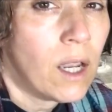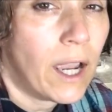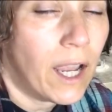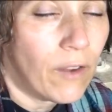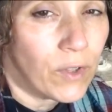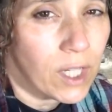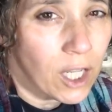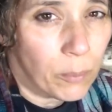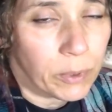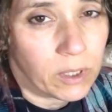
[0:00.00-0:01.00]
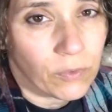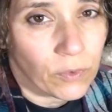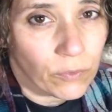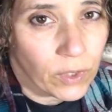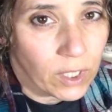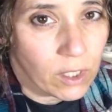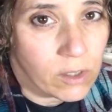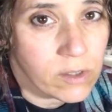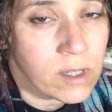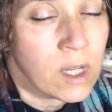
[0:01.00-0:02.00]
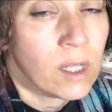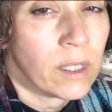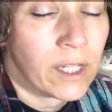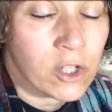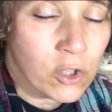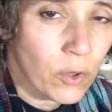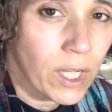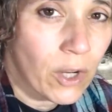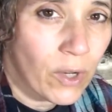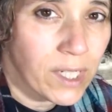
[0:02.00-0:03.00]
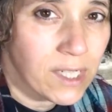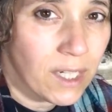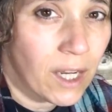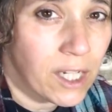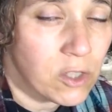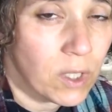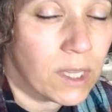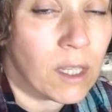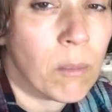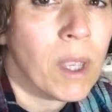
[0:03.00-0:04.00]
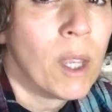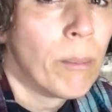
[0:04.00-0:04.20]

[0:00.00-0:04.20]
I have a couple different videos like showing how I dehydrate them,